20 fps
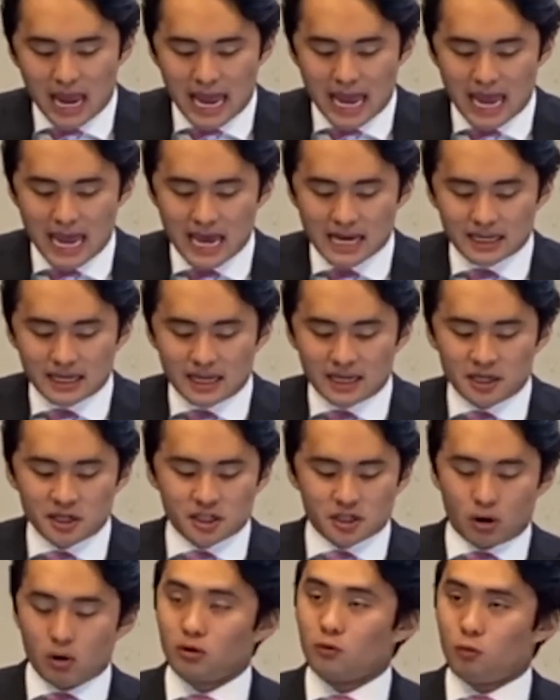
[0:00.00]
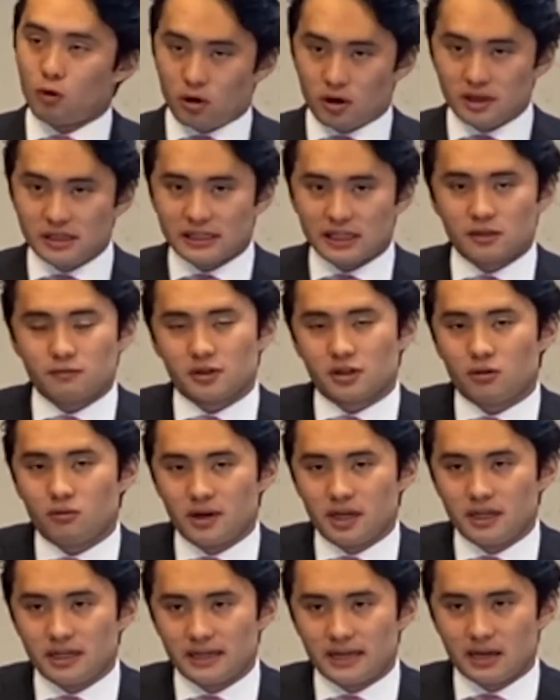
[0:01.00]
And in his own words, this was
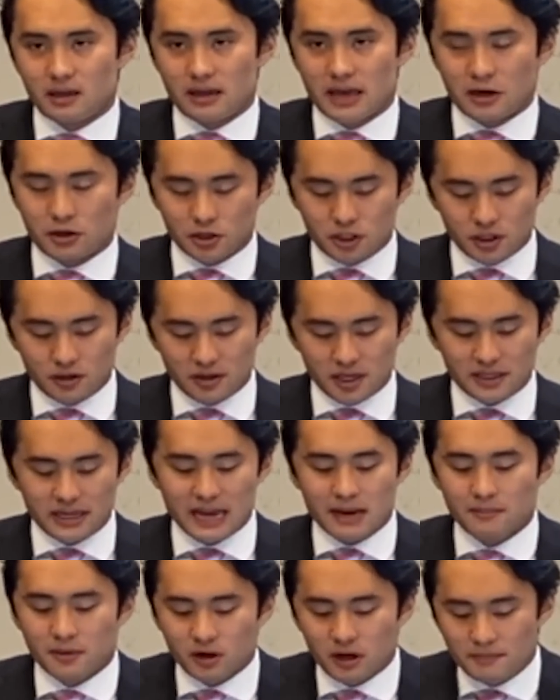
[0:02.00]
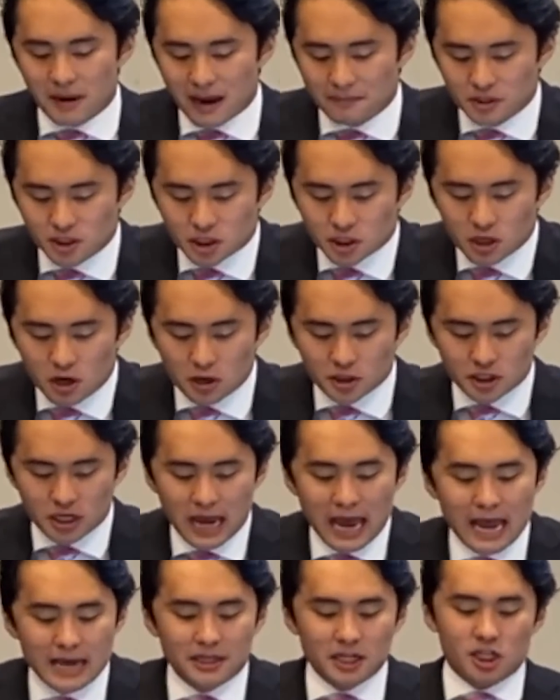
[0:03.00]
coined in a letter to the Danbury Baptist Church,
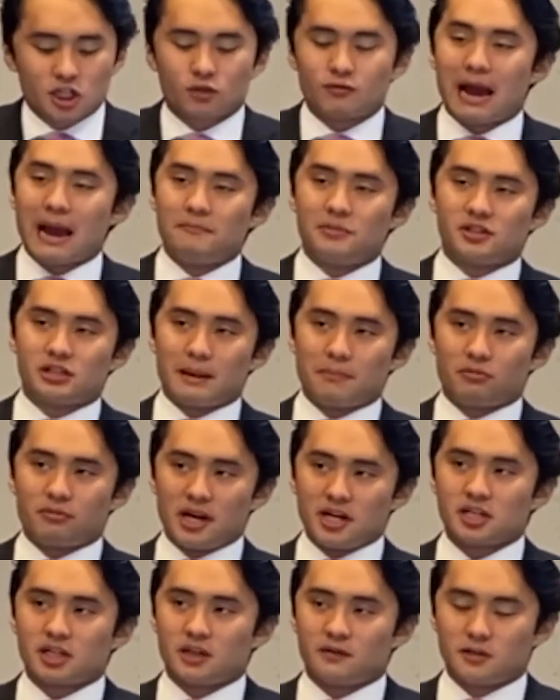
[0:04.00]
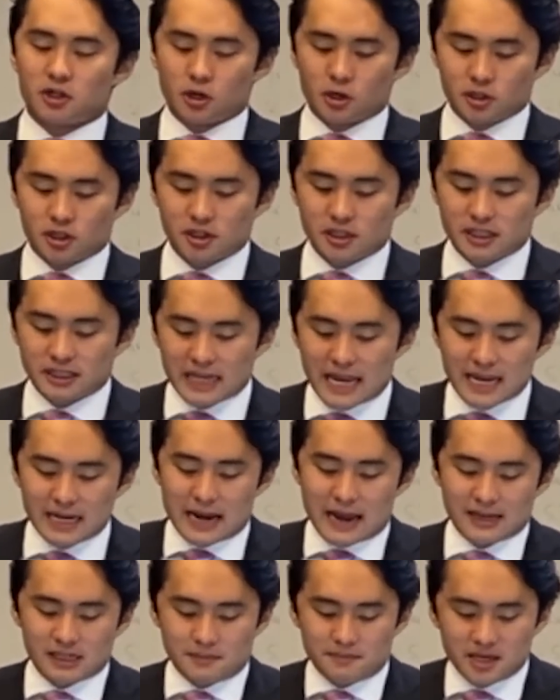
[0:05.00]
described separation of church and state
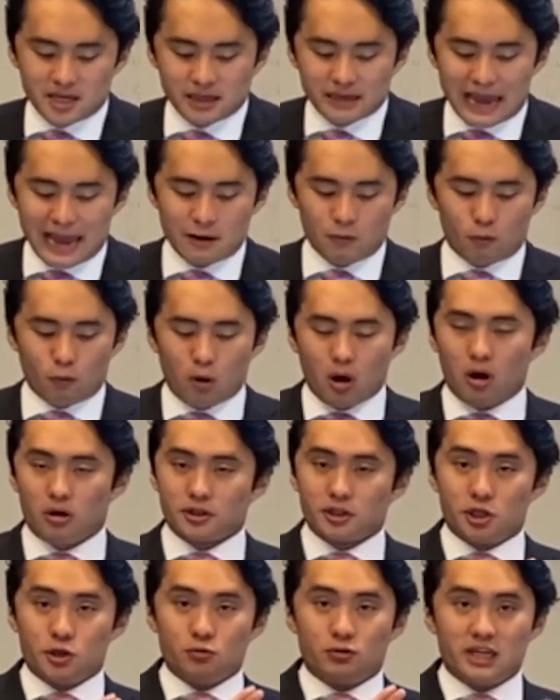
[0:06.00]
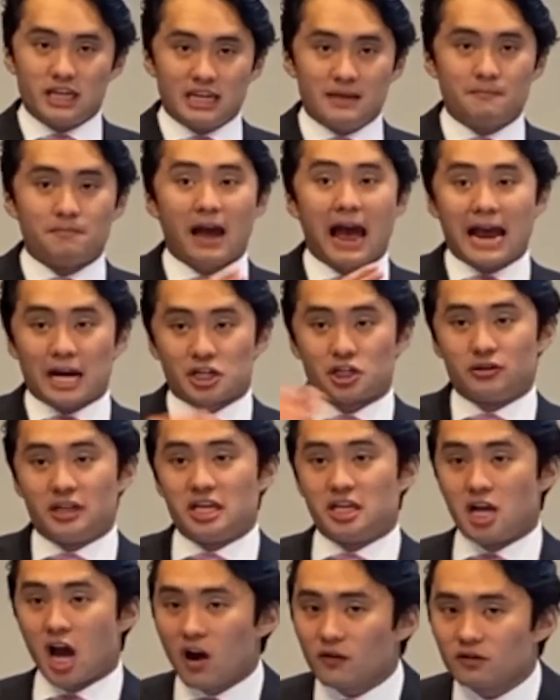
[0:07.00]
as being a wall to keep actually
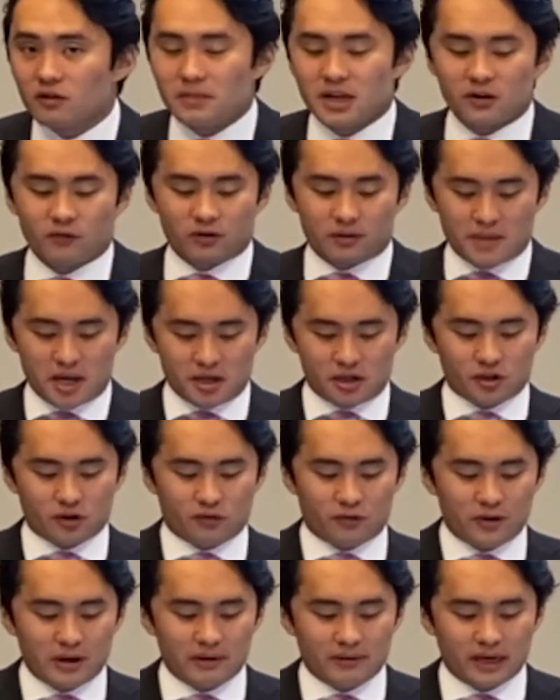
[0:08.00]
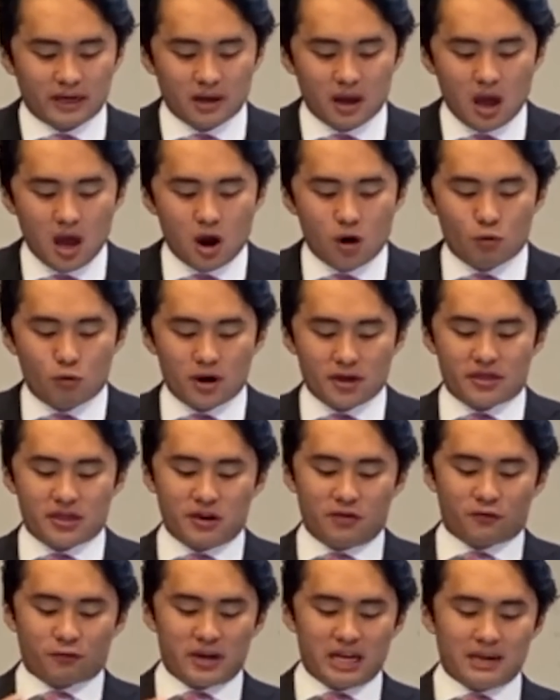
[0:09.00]
government from interfering with the
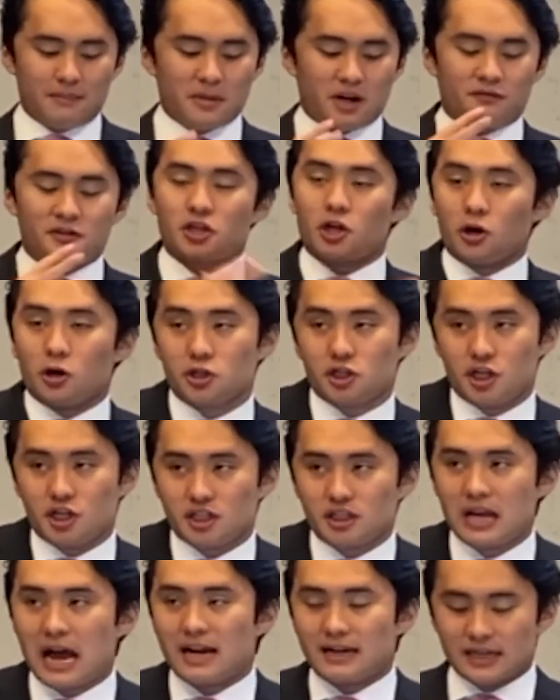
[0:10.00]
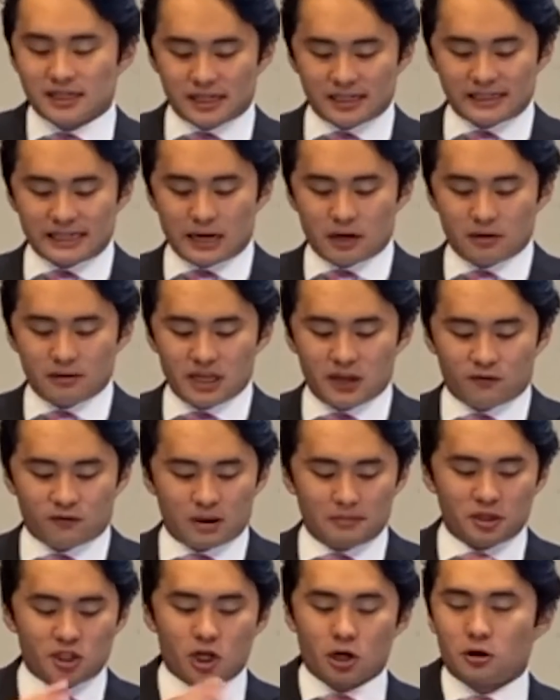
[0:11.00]
freedom of churches, not necessarily
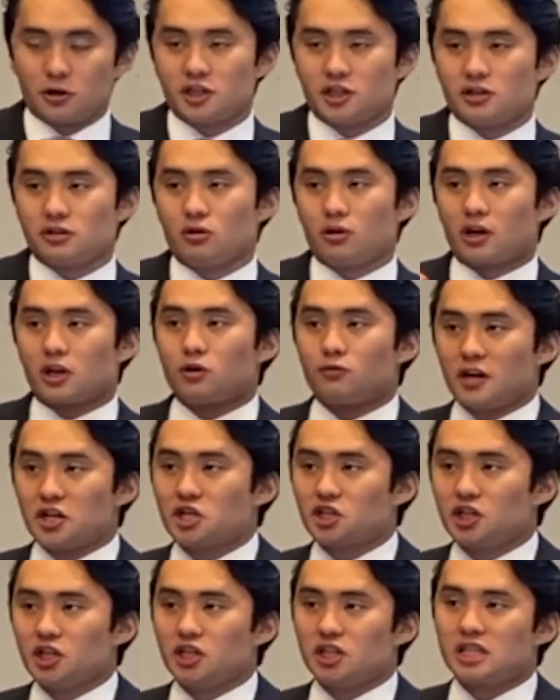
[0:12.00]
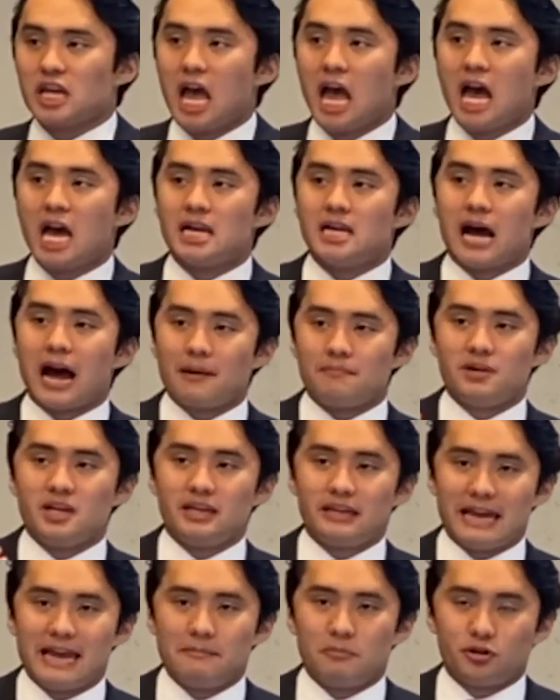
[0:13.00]
from churches or Christians Russians not
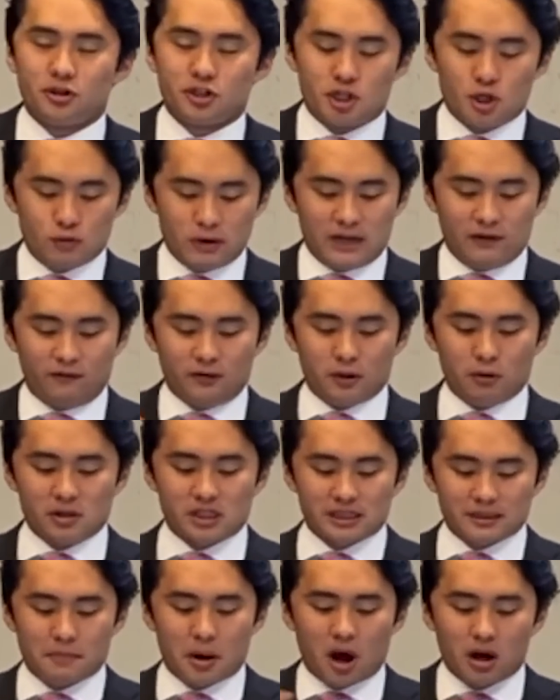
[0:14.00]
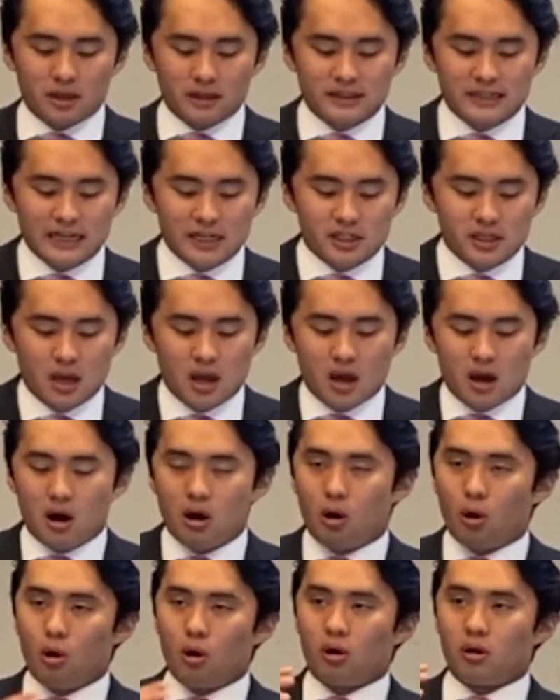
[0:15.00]
being able to influence the politics
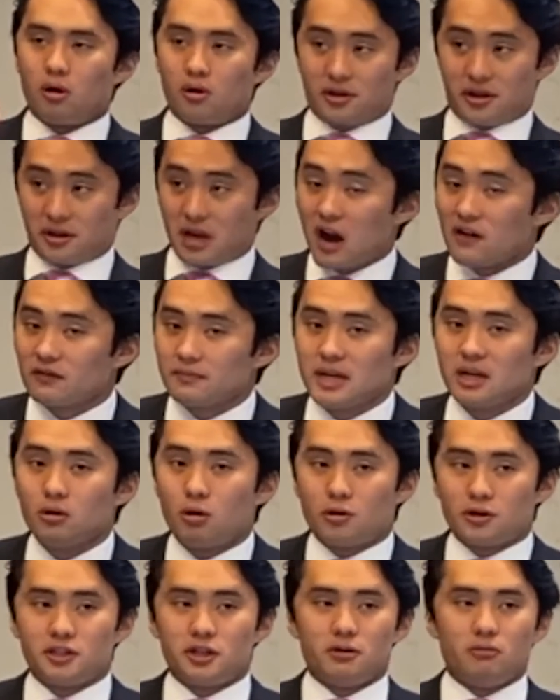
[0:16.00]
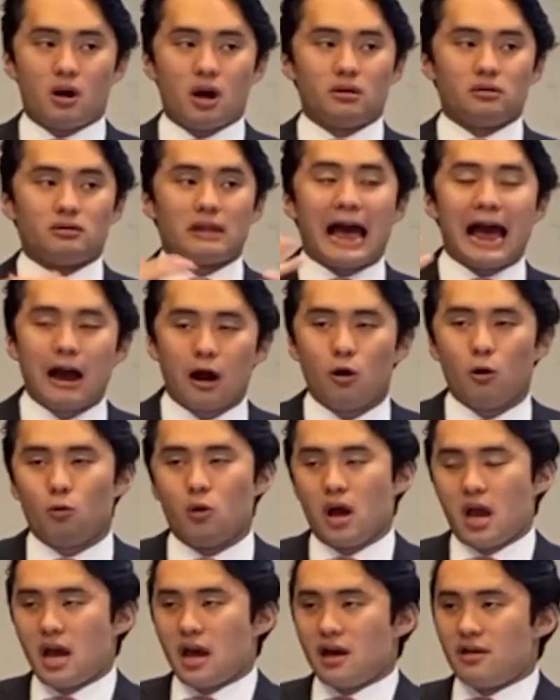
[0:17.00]
or, or the government or to allow
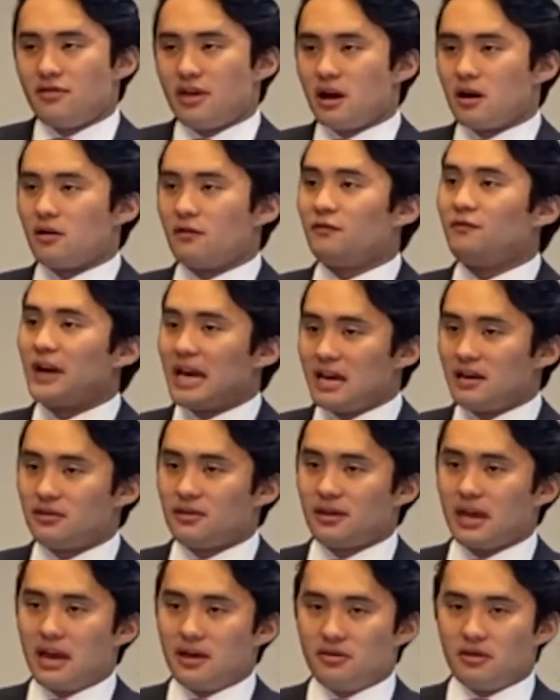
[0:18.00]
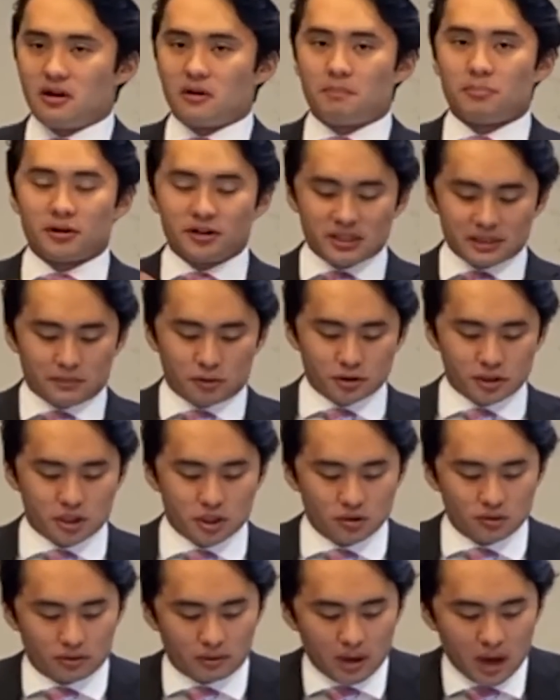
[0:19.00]
their faith and their principles
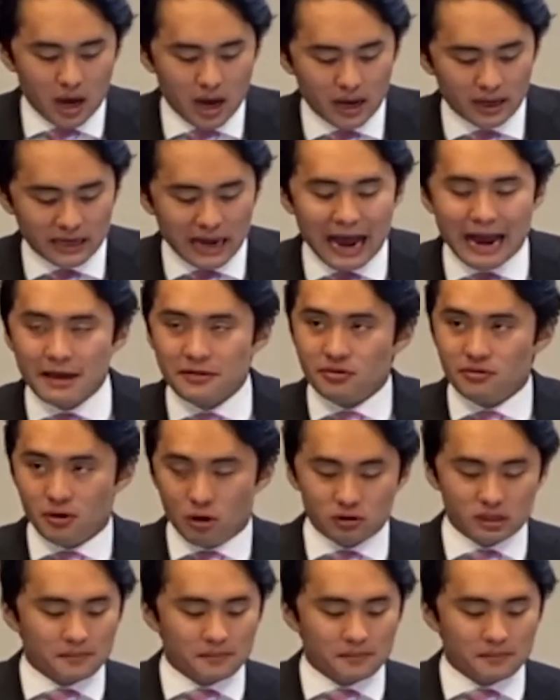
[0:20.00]
to uh, guide those